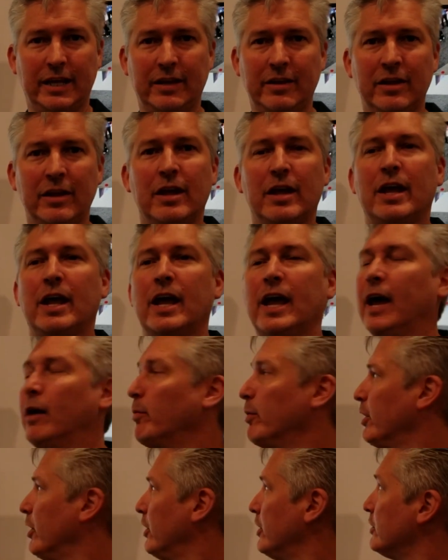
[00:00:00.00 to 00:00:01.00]
and we're
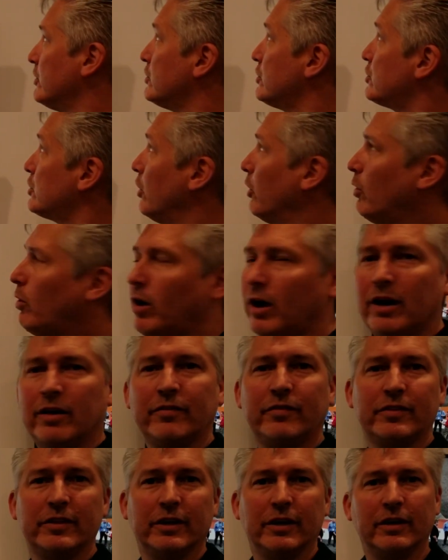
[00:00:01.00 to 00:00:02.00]
here to show
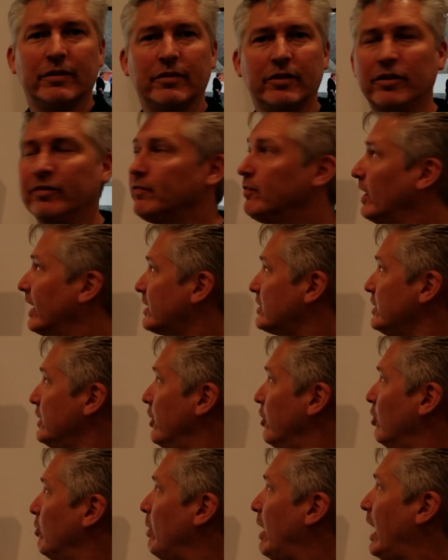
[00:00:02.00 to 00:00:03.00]
off the
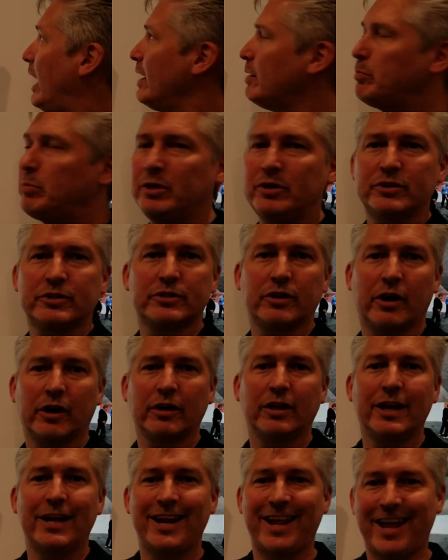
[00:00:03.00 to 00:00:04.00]
Flexidome IP
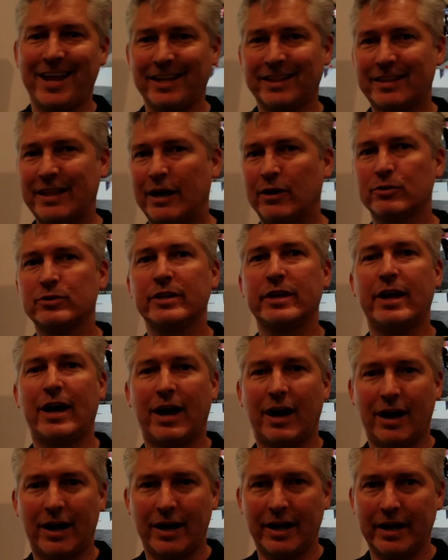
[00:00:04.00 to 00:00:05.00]
Starlight
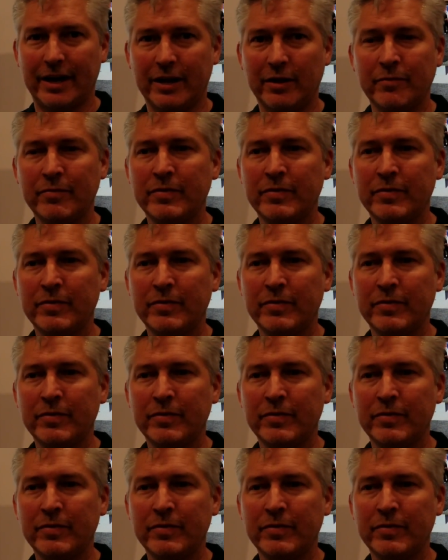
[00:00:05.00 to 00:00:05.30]
8000i